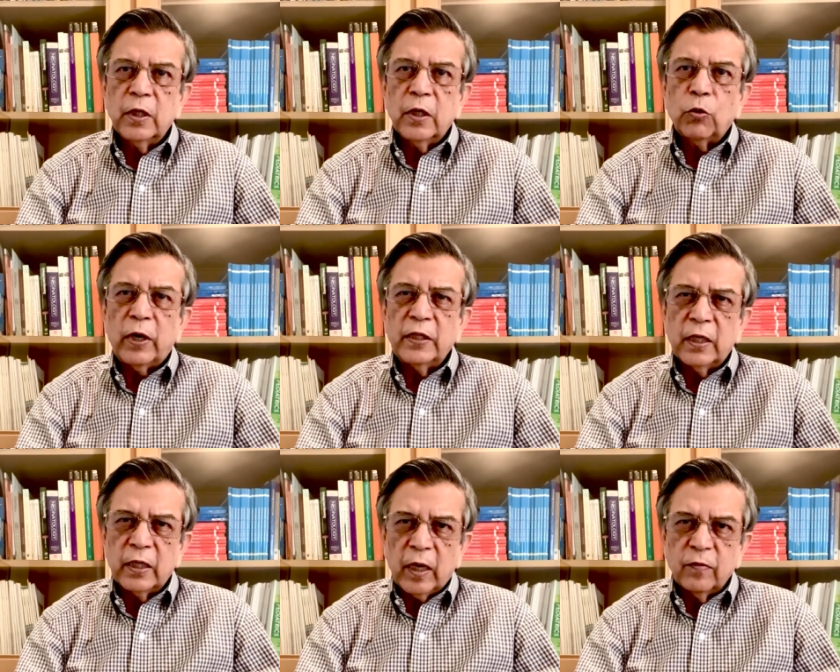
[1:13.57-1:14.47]
quite
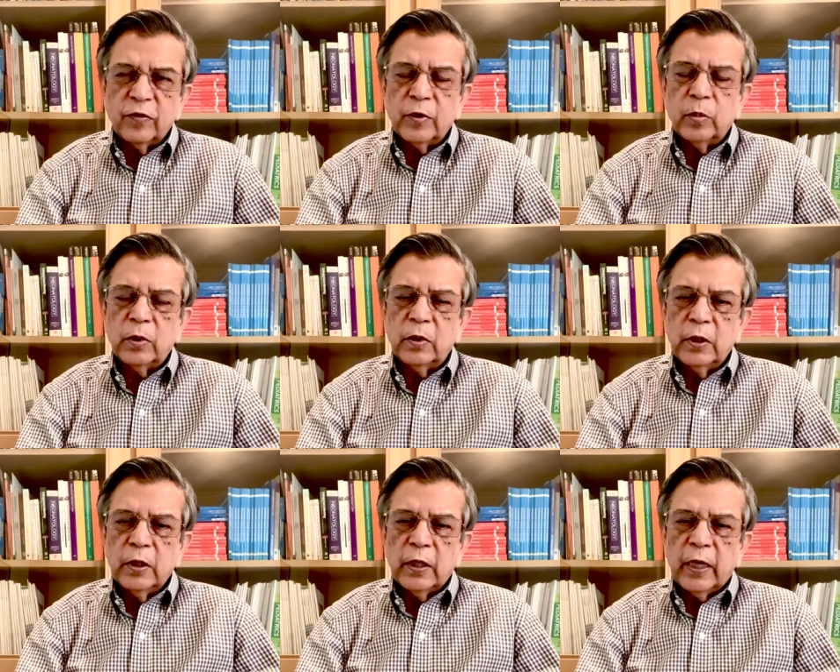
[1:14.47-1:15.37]
uncomfortable,
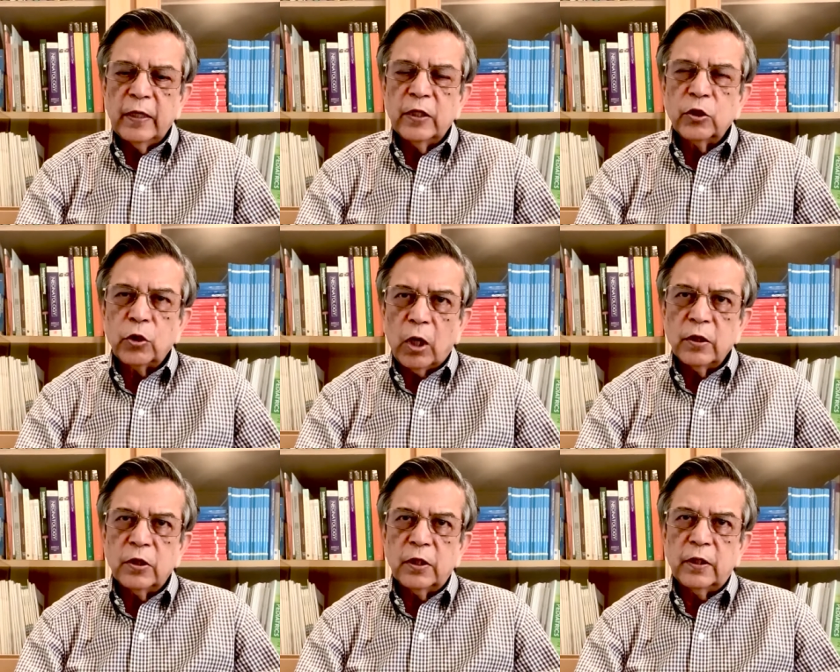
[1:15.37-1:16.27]
and it's
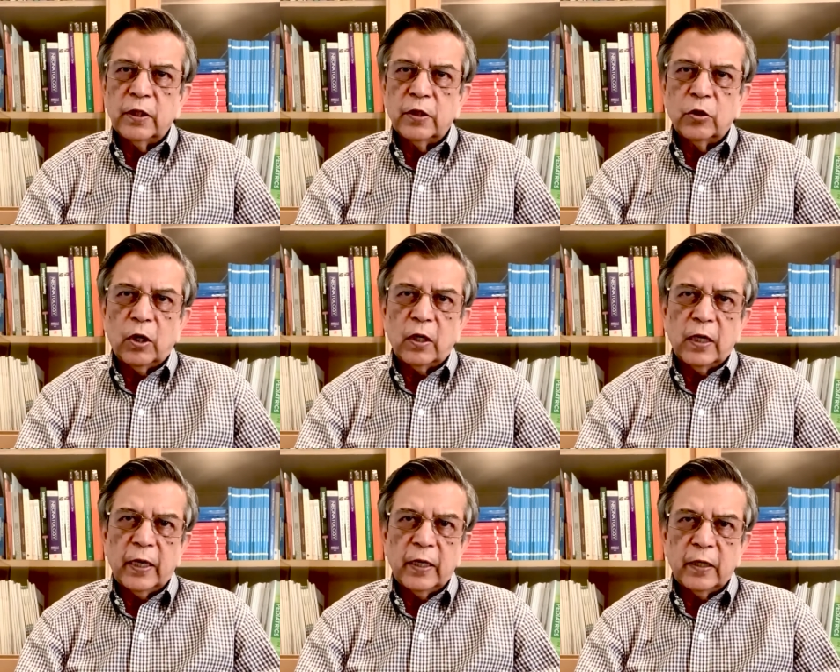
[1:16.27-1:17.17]
constant. It's not
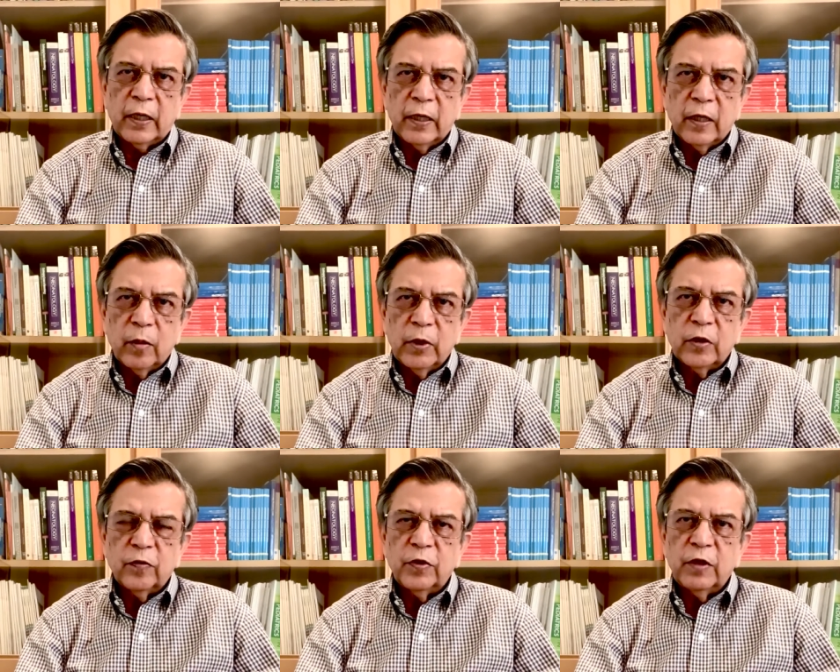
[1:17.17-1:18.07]
like a little bit
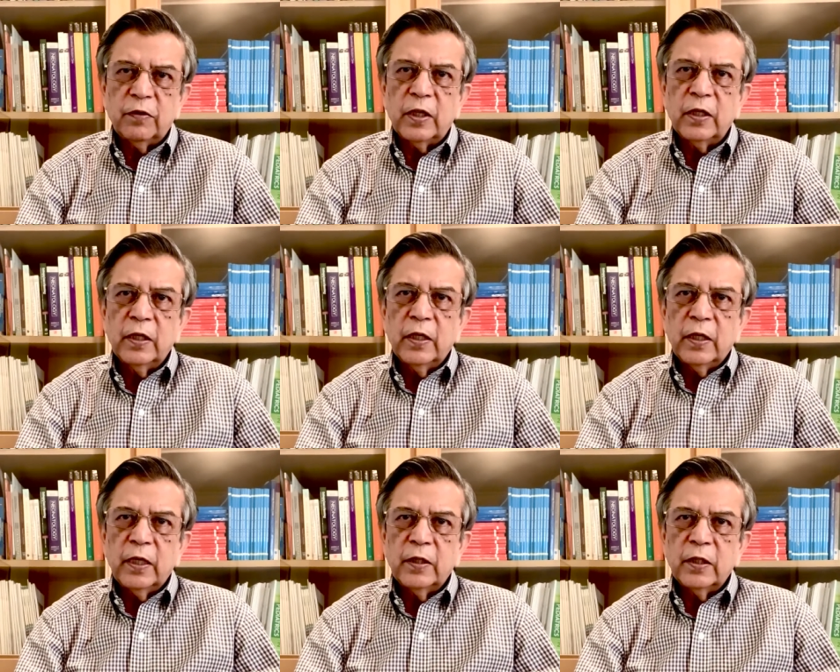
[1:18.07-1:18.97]
of fever,
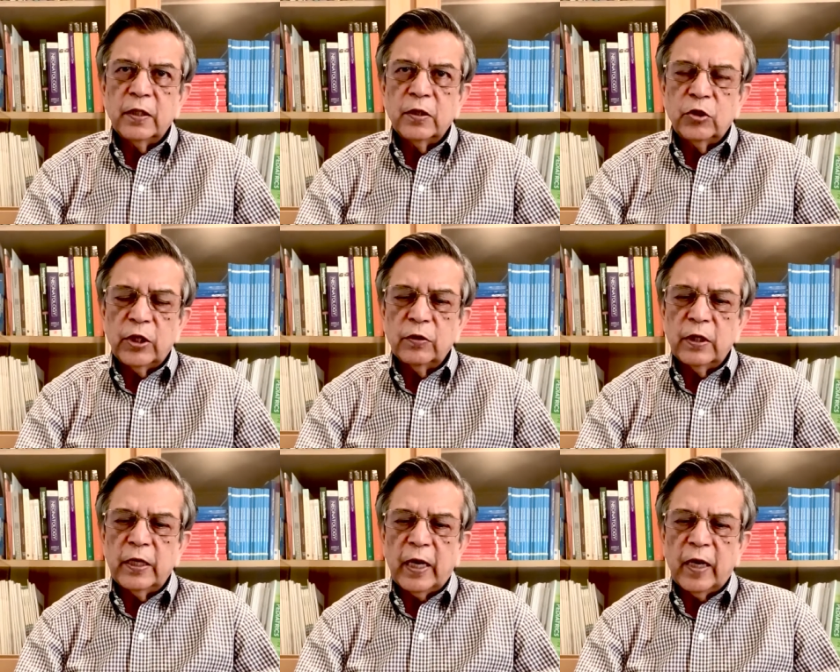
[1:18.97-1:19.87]
it is
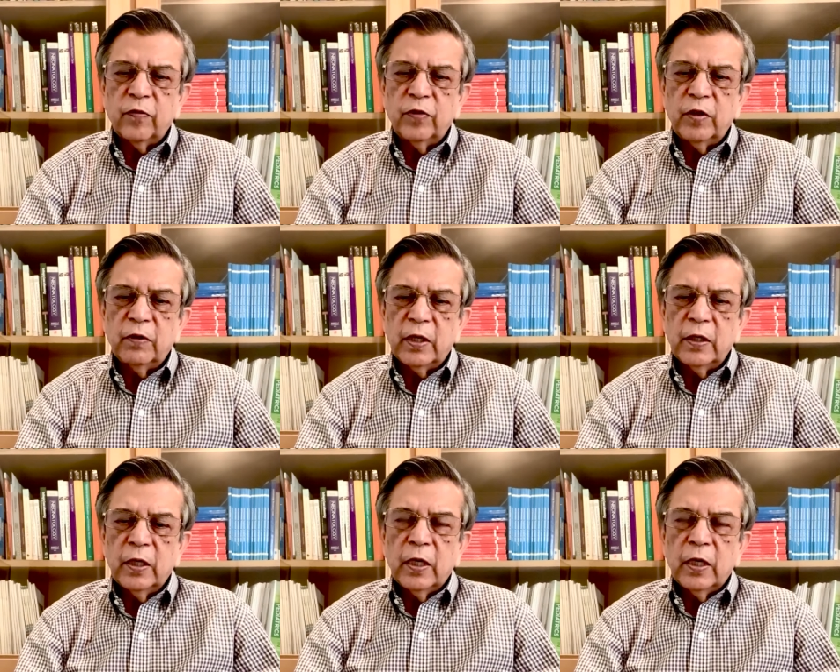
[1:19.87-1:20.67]
generally high fever.